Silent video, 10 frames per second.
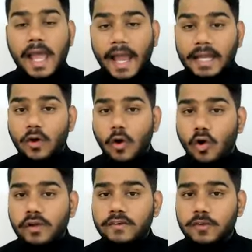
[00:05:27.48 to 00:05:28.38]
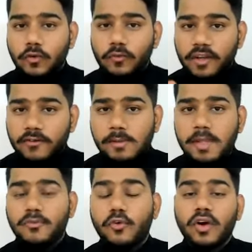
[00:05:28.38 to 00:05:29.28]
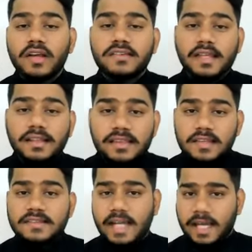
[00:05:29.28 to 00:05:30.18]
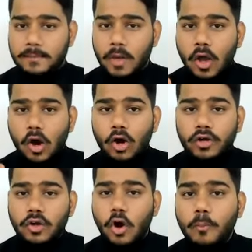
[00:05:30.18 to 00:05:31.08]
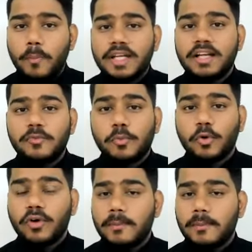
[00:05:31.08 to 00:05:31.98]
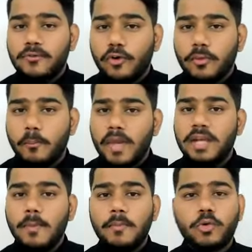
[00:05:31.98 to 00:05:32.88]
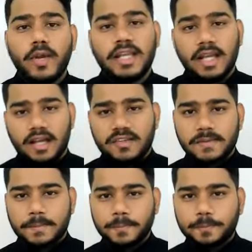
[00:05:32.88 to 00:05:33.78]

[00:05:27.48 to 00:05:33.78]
And also, we will be focusing this time on competitive programming for minimum 20 hours.